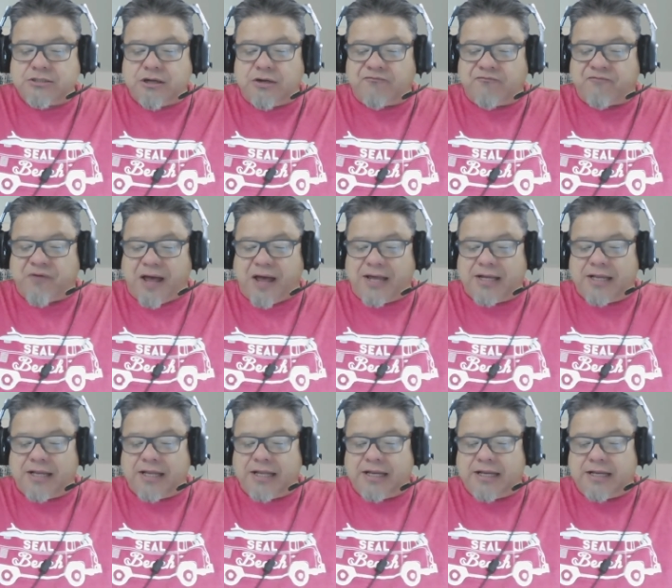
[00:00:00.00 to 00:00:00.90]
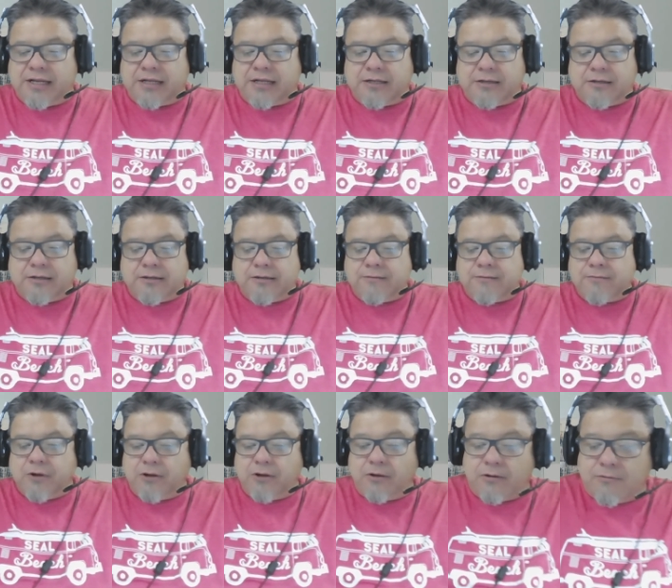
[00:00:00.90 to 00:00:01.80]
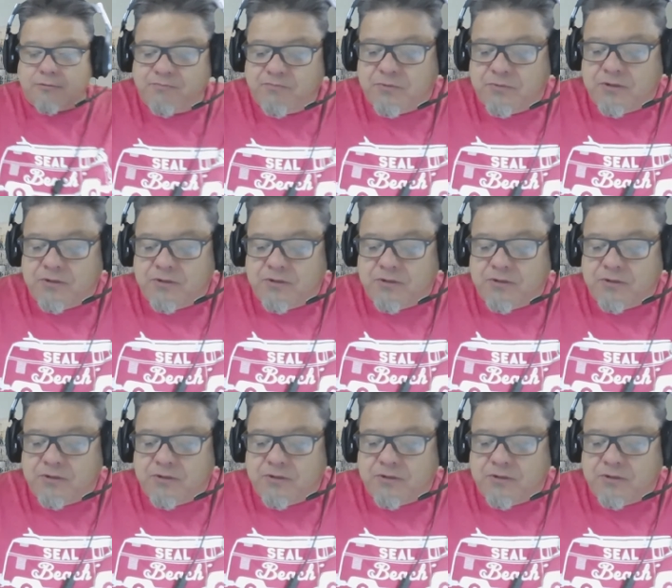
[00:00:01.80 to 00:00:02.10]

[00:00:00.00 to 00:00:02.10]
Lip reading: of fine linen. Oh,